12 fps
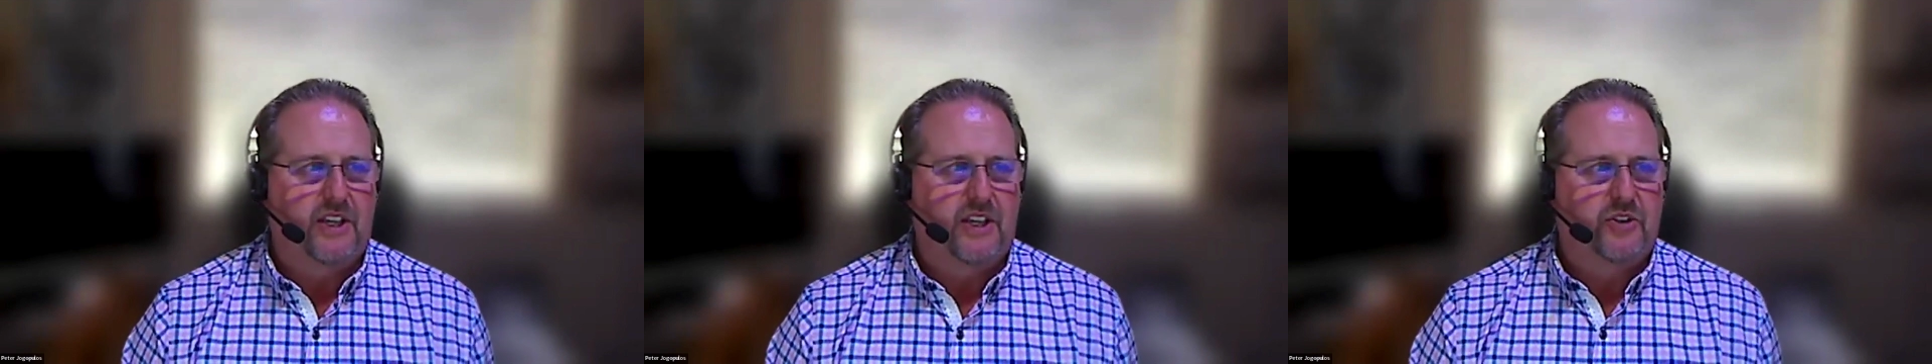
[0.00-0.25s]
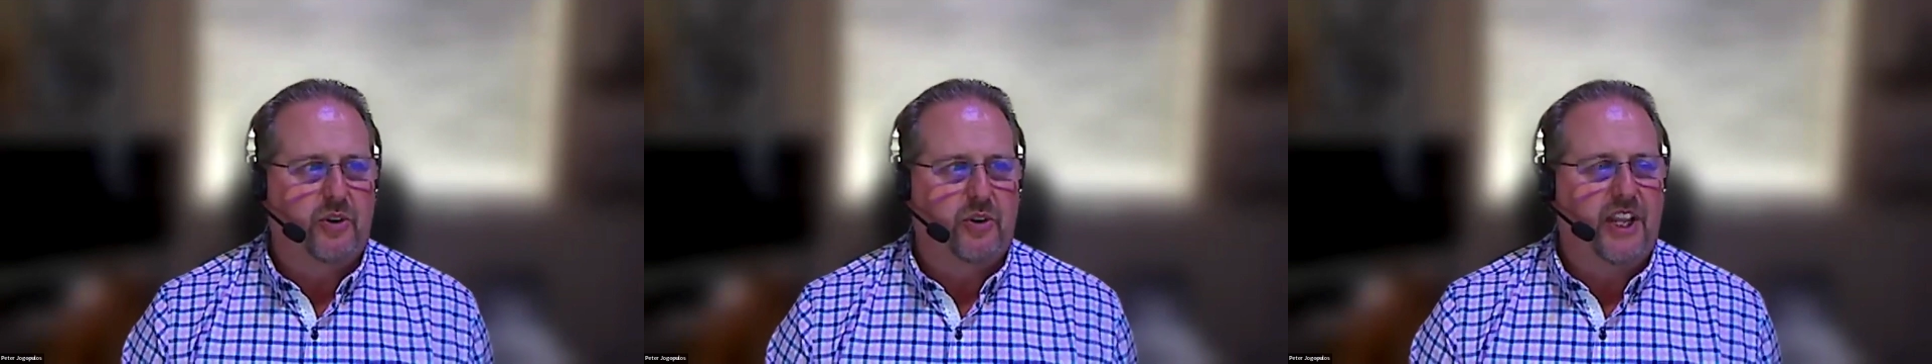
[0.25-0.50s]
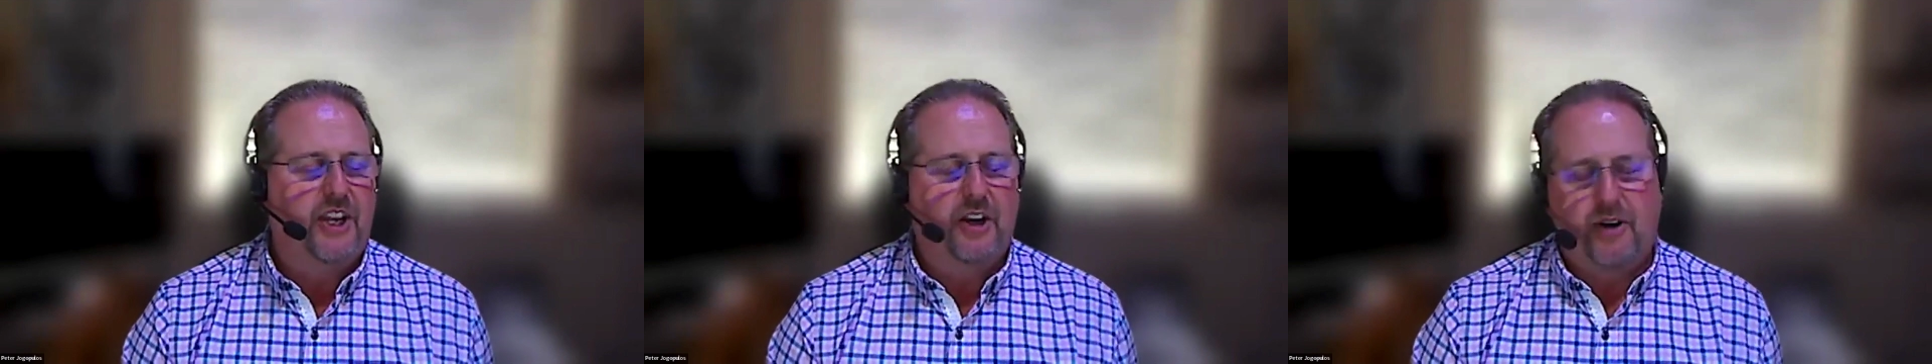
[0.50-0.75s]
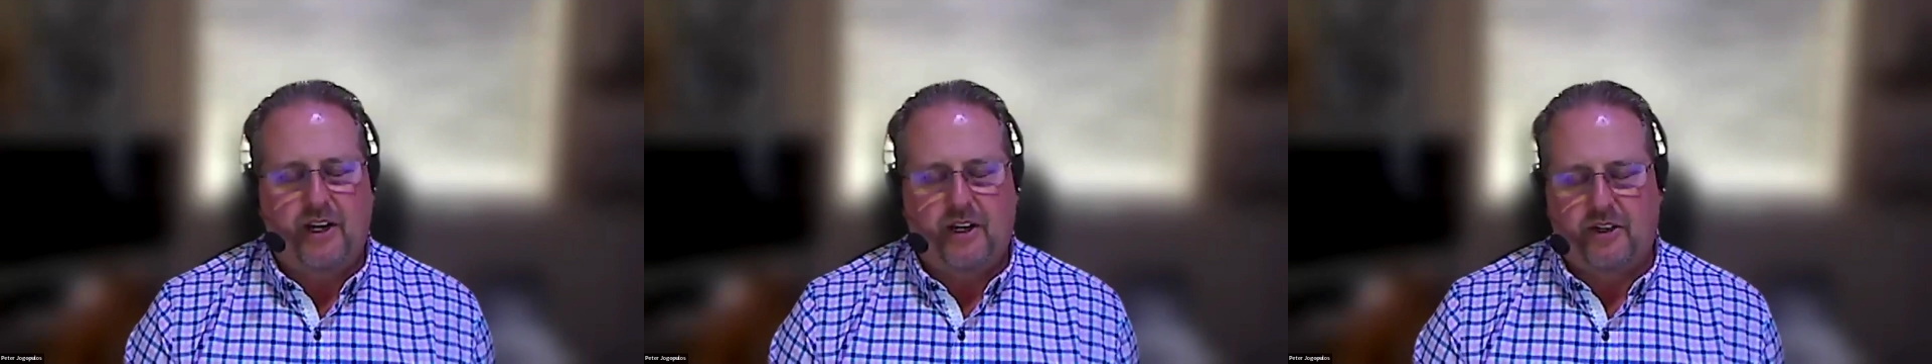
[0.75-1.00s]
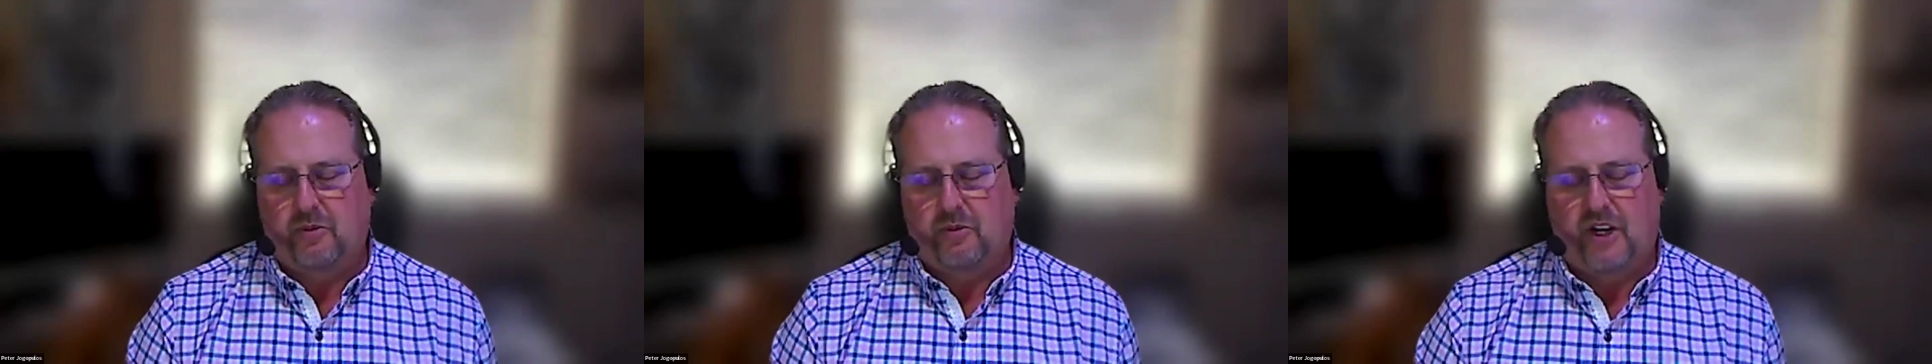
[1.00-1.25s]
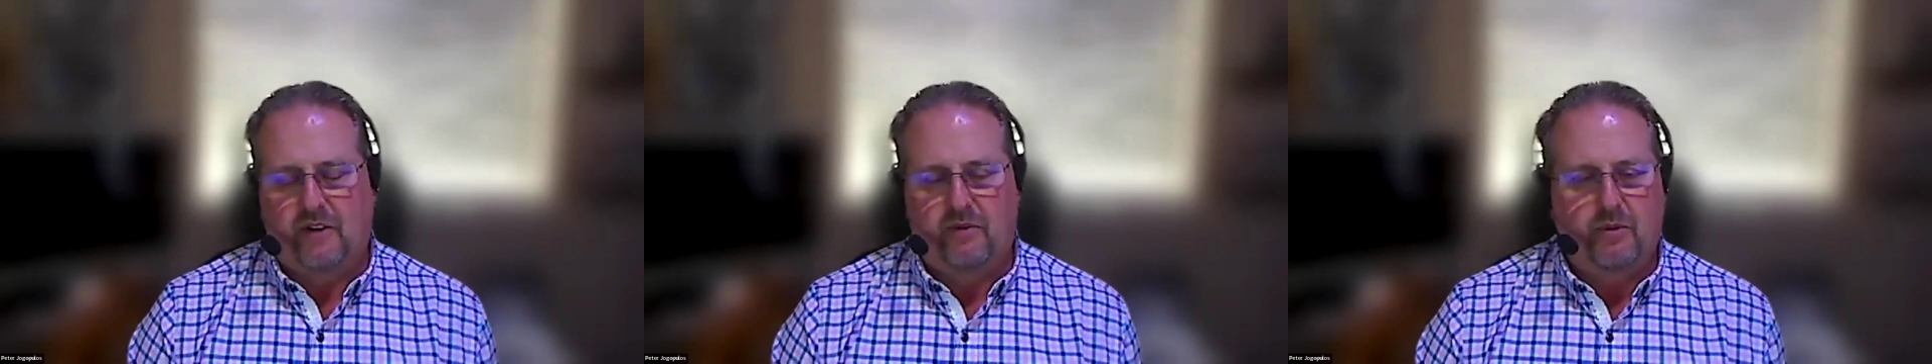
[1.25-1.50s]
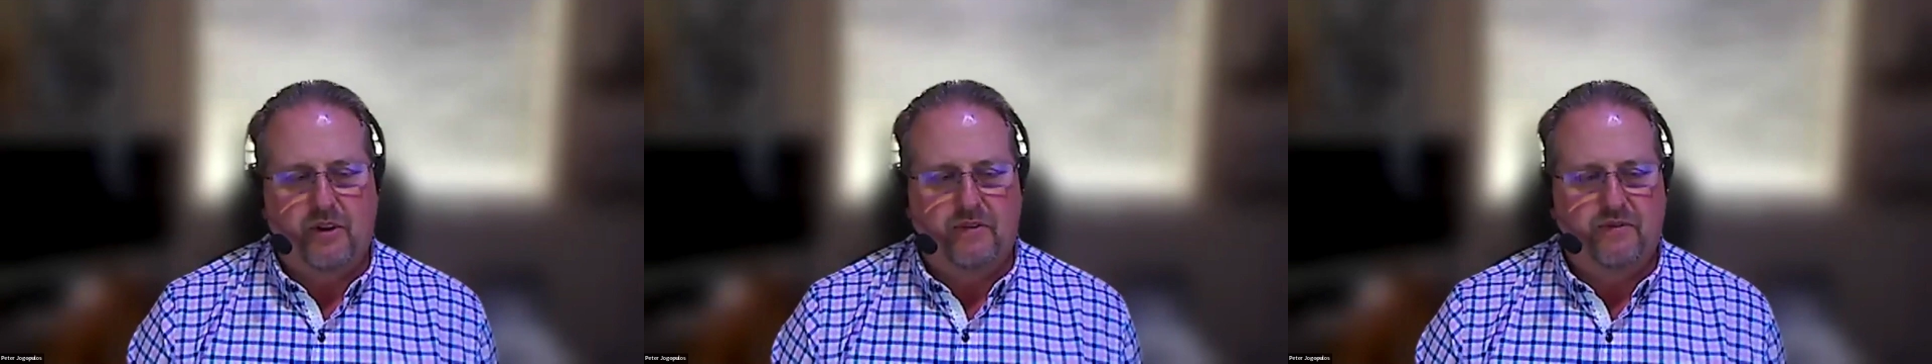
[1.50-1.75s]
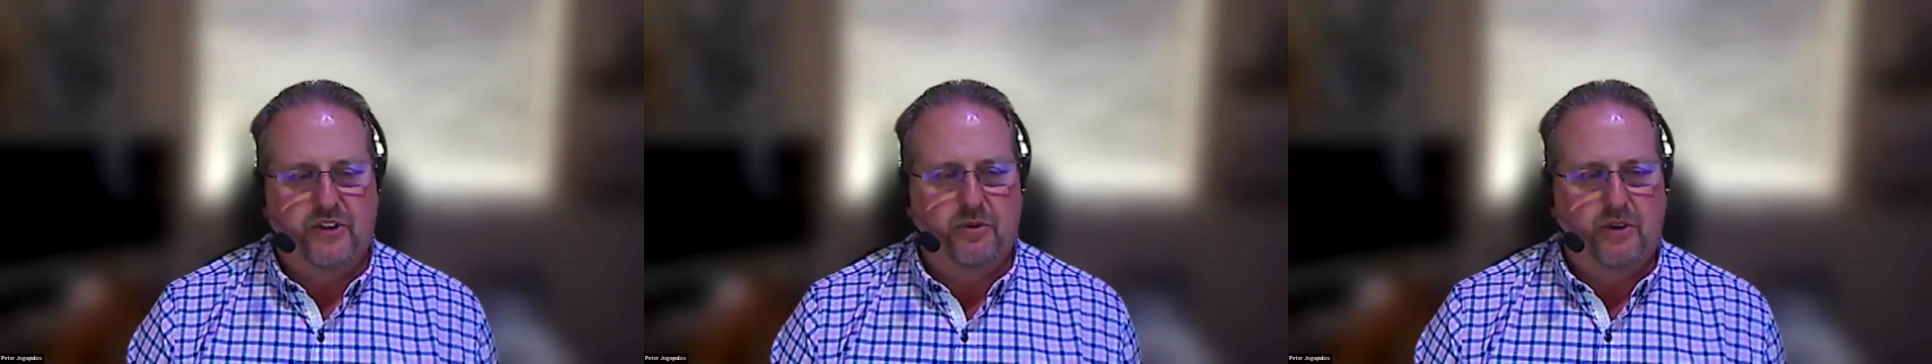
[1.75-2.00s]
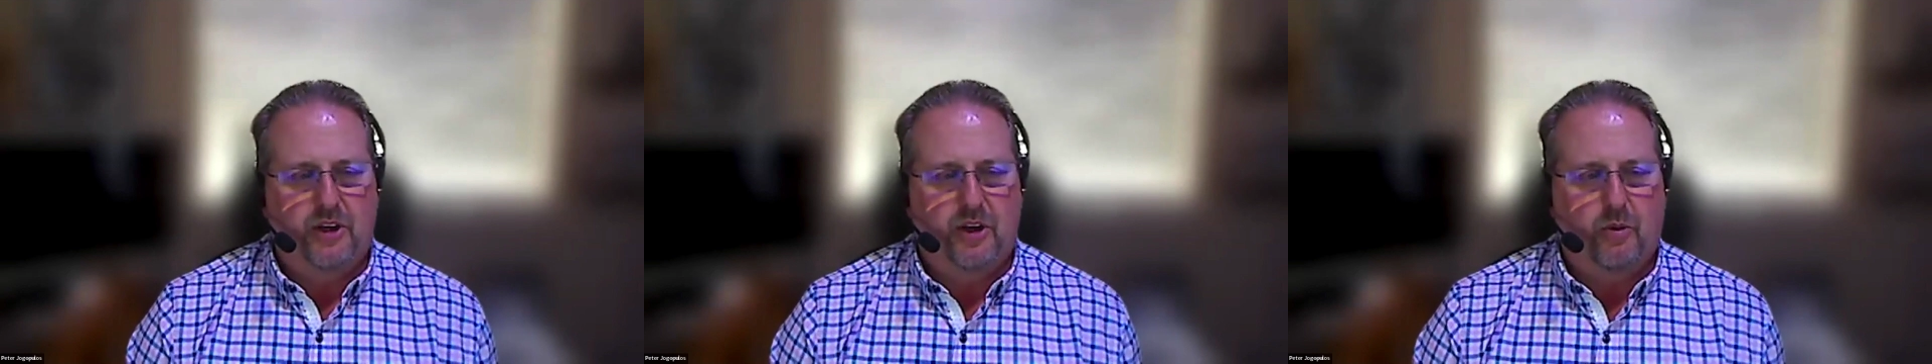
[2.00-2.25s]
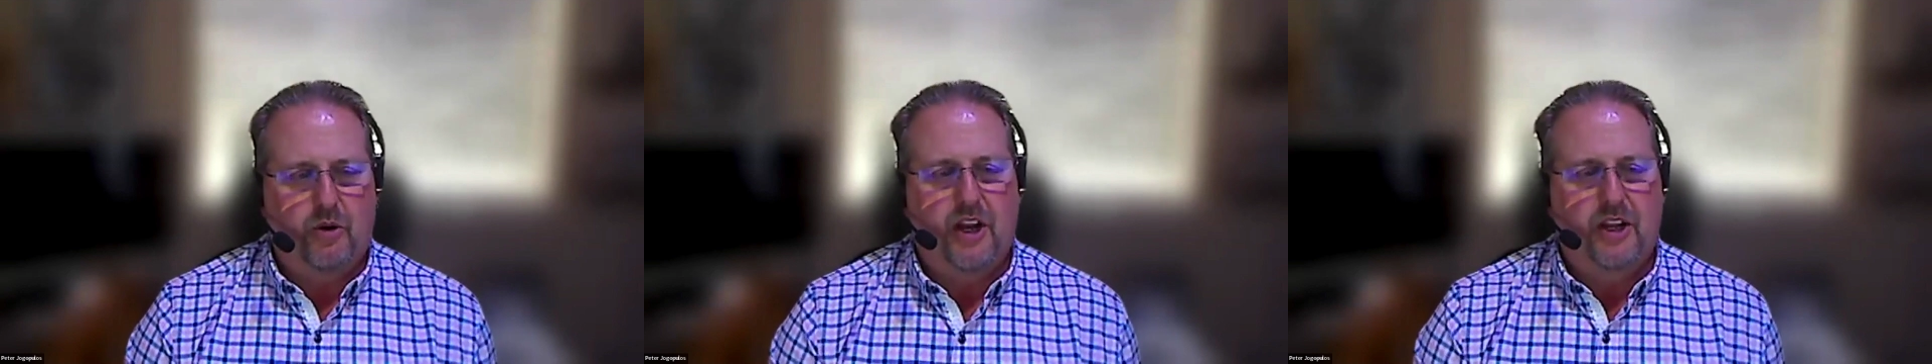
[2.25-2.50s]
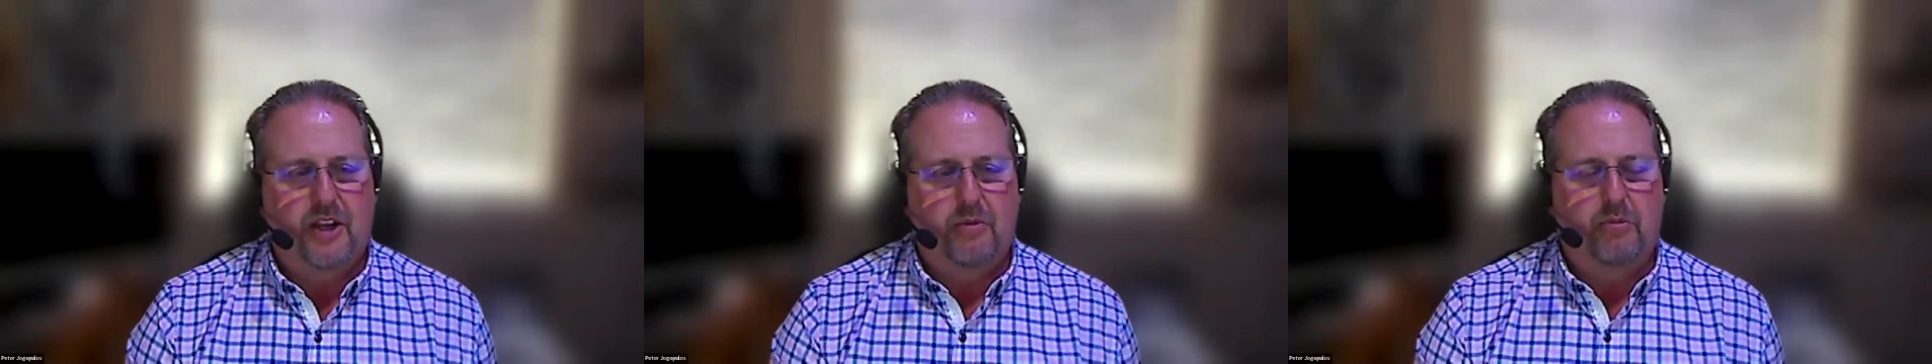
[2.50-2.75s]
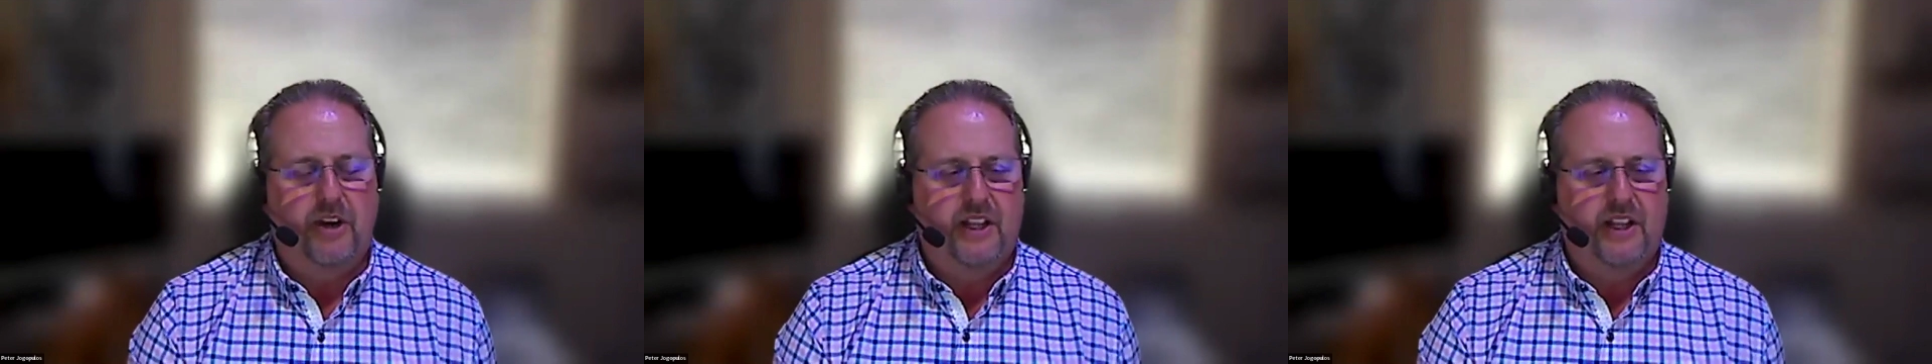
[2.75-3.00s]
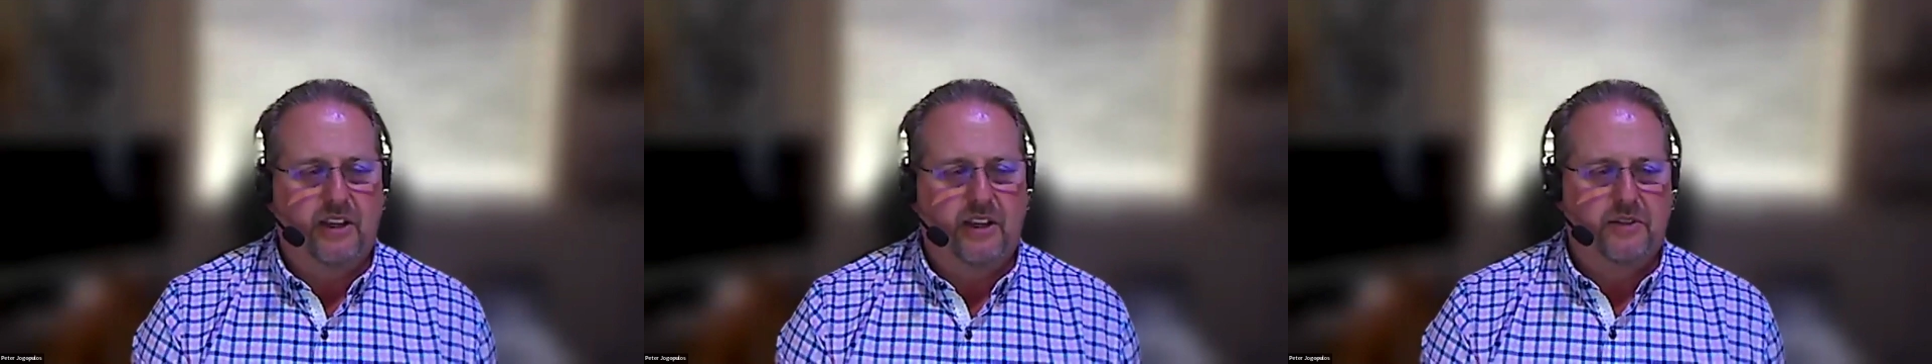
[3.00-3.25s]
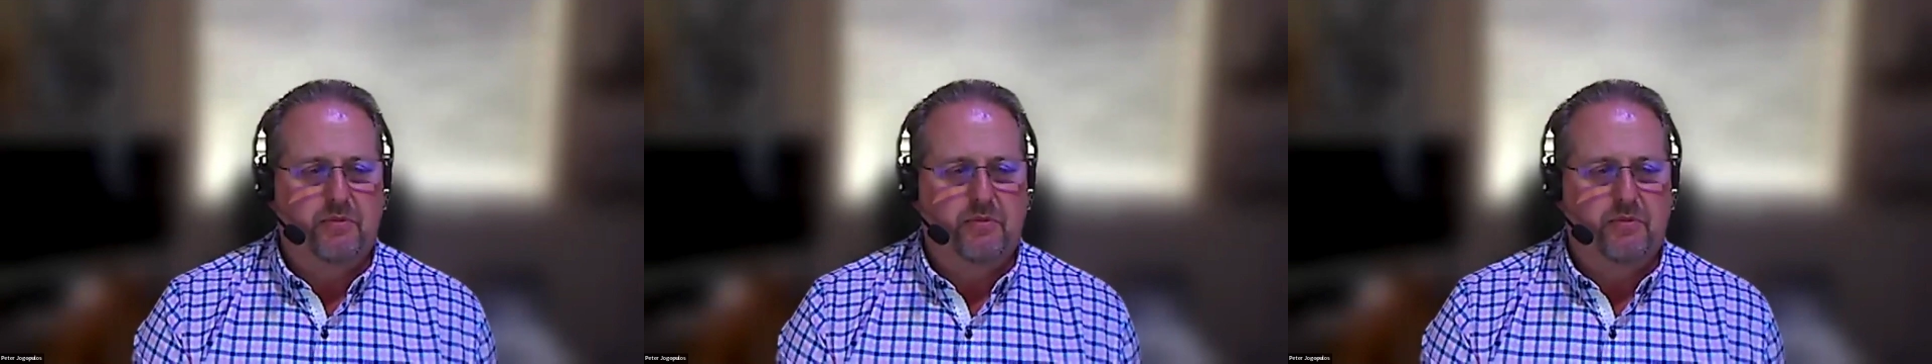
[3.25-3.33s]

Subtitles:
so integrated to whatever we're doing, we're not going to break things.